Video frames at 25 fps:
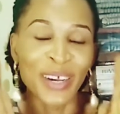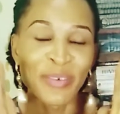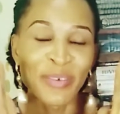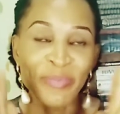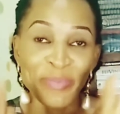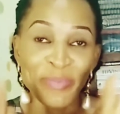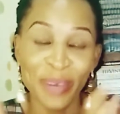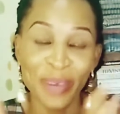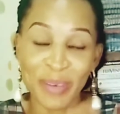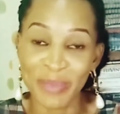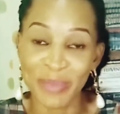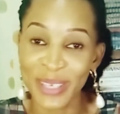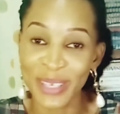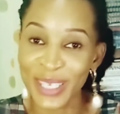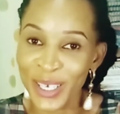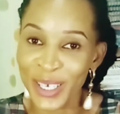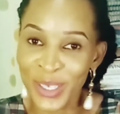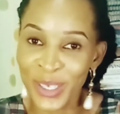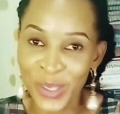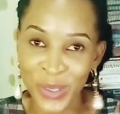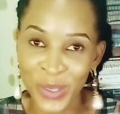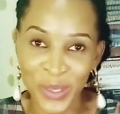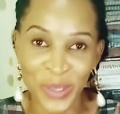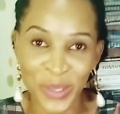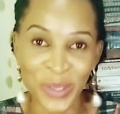um,
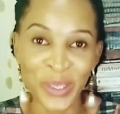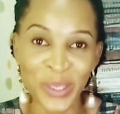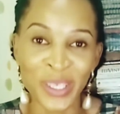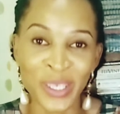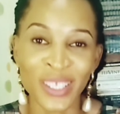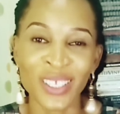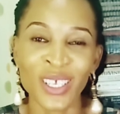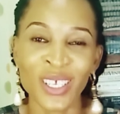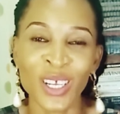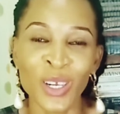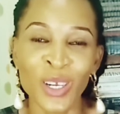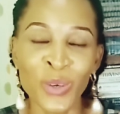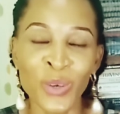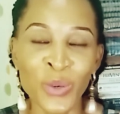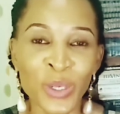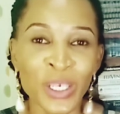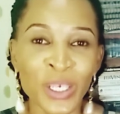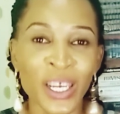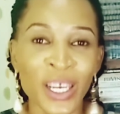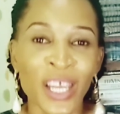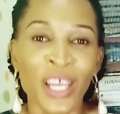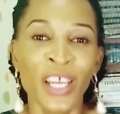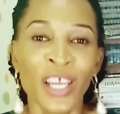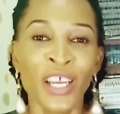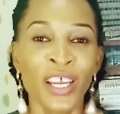permitted to use that word.
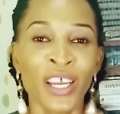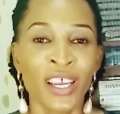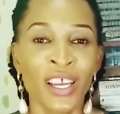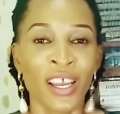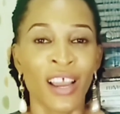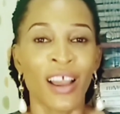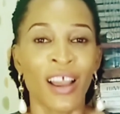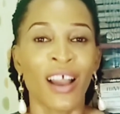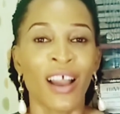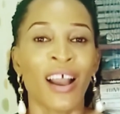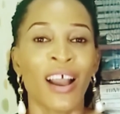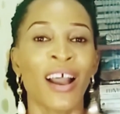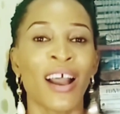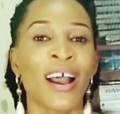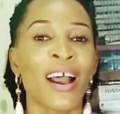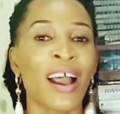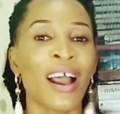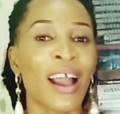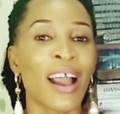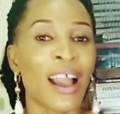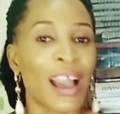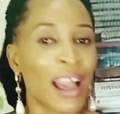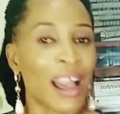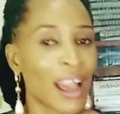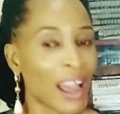
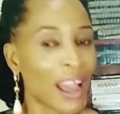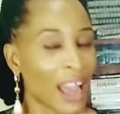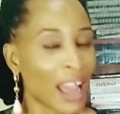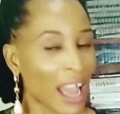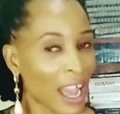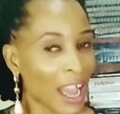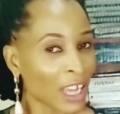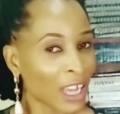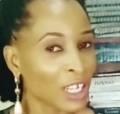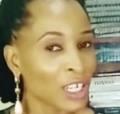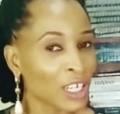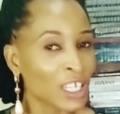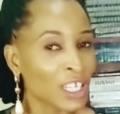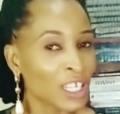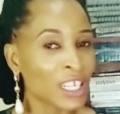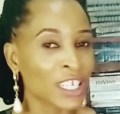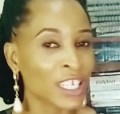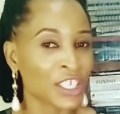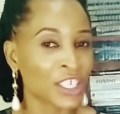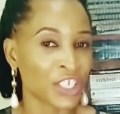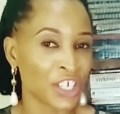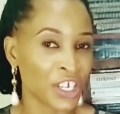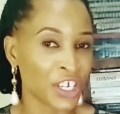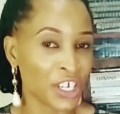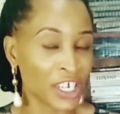
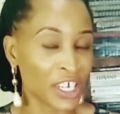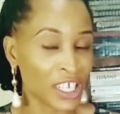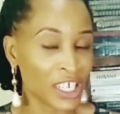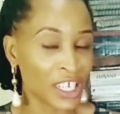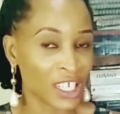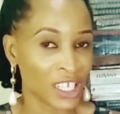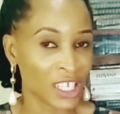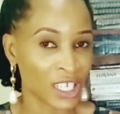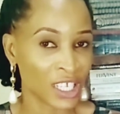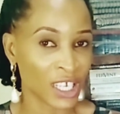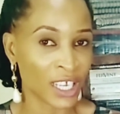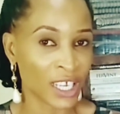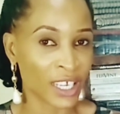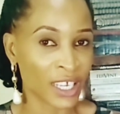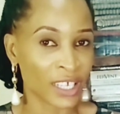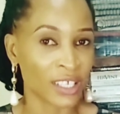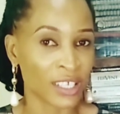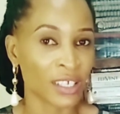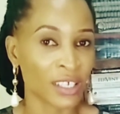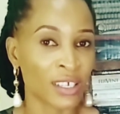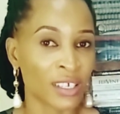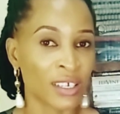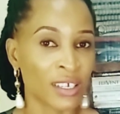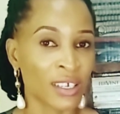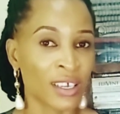Acknowledging your
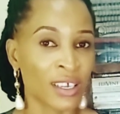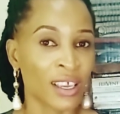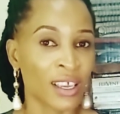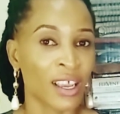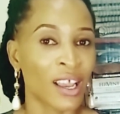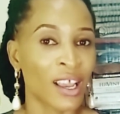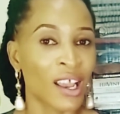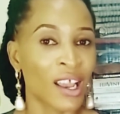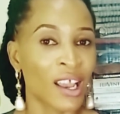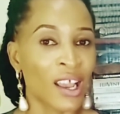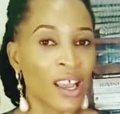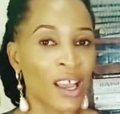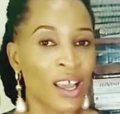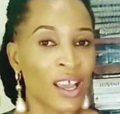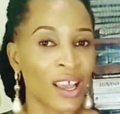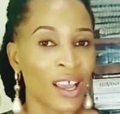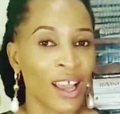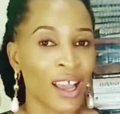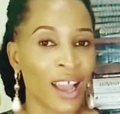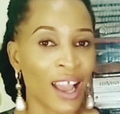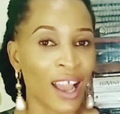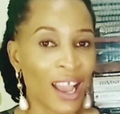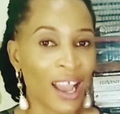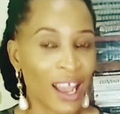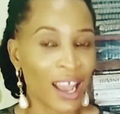sin,
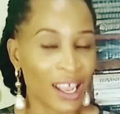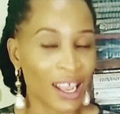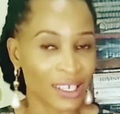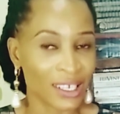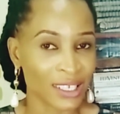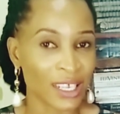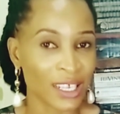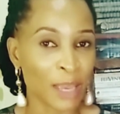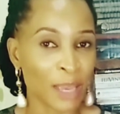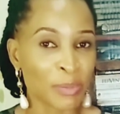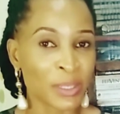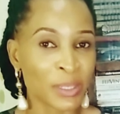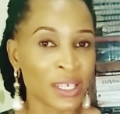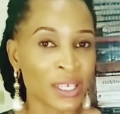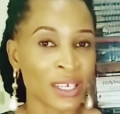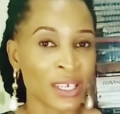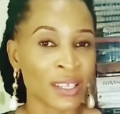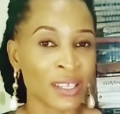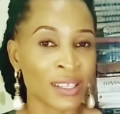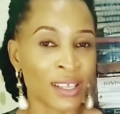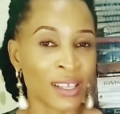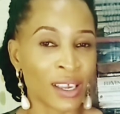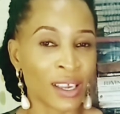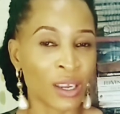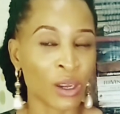
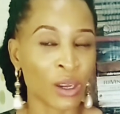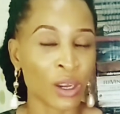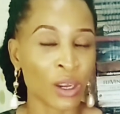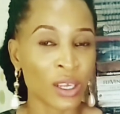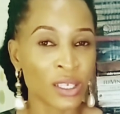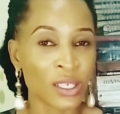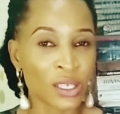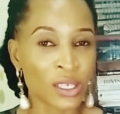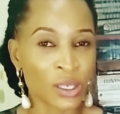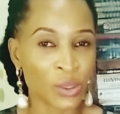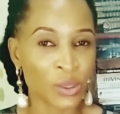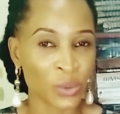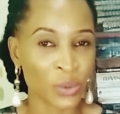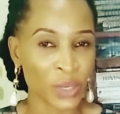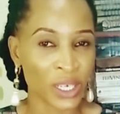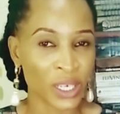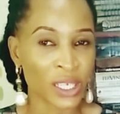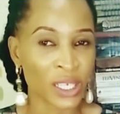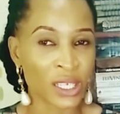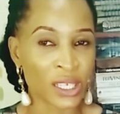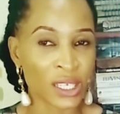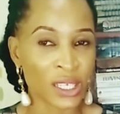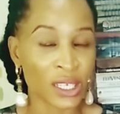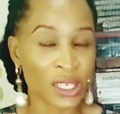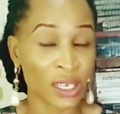accepting that God's
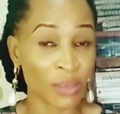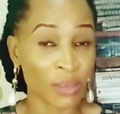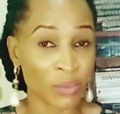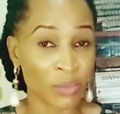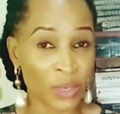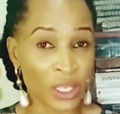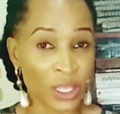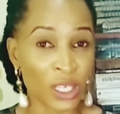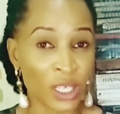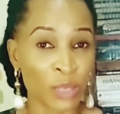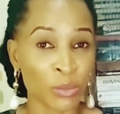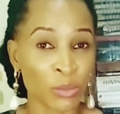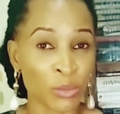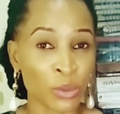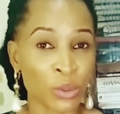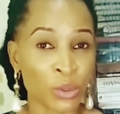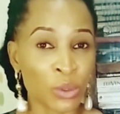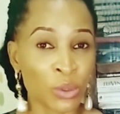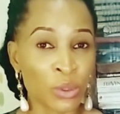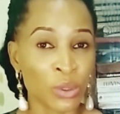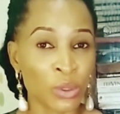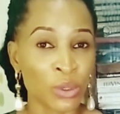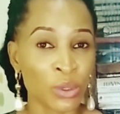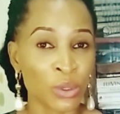grace is available